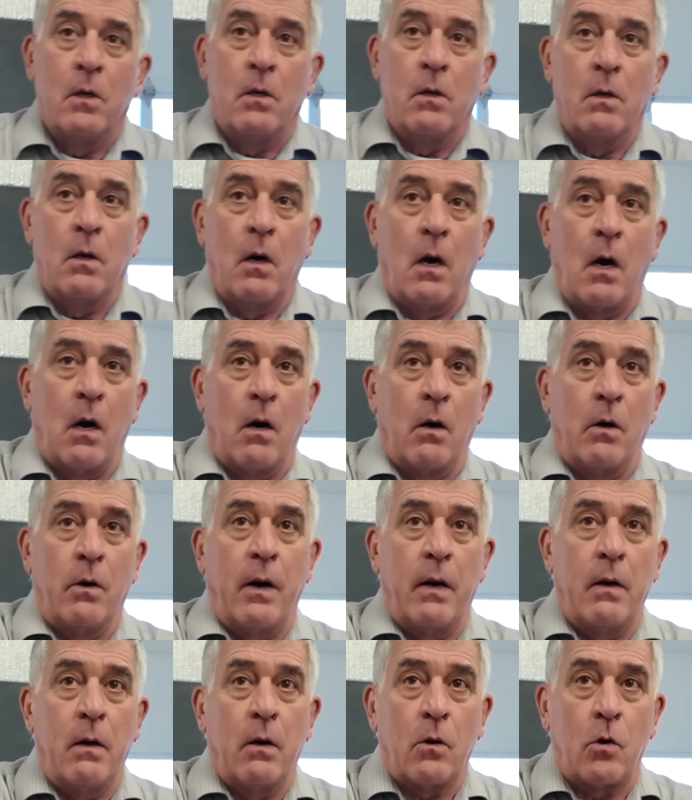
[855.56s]
our
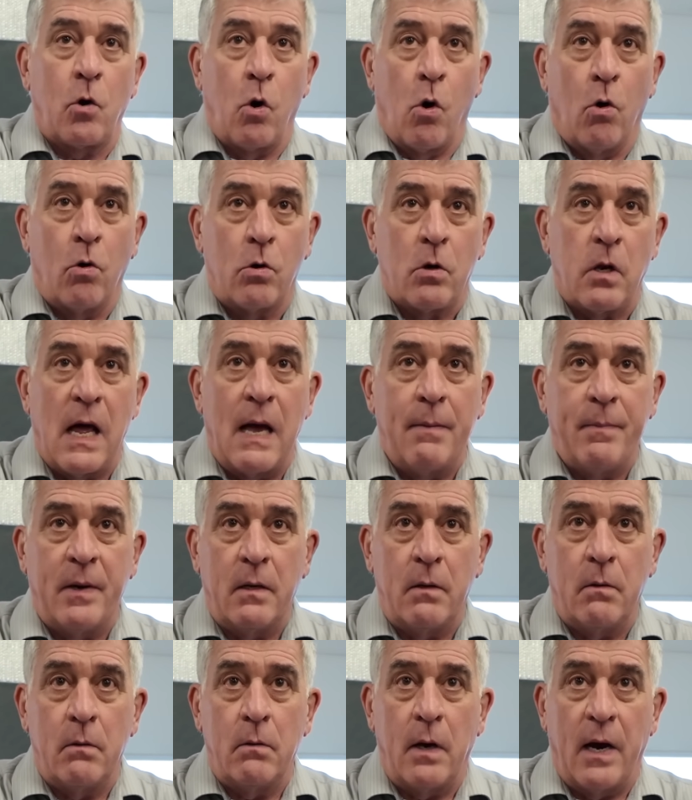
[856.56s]
cold climate
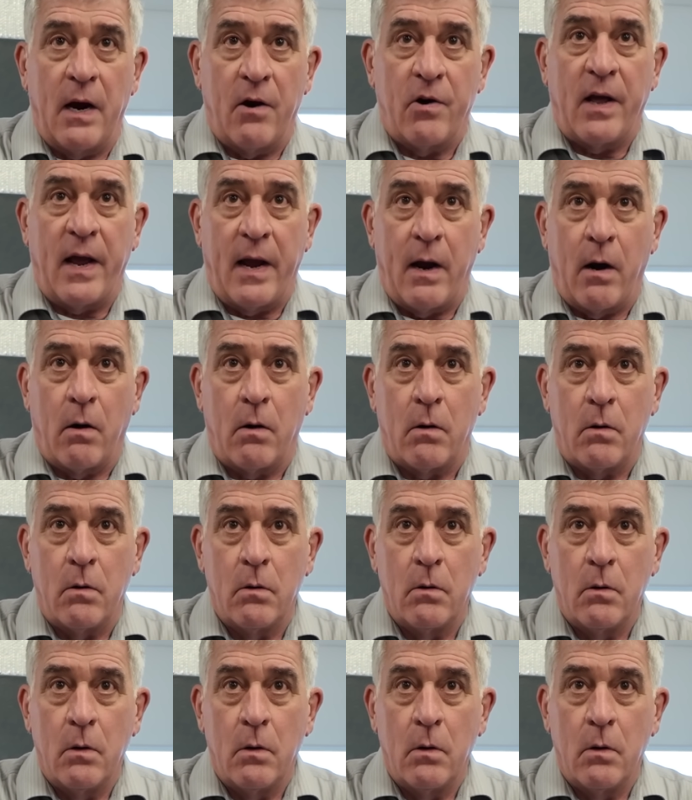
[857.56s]
air-to-air,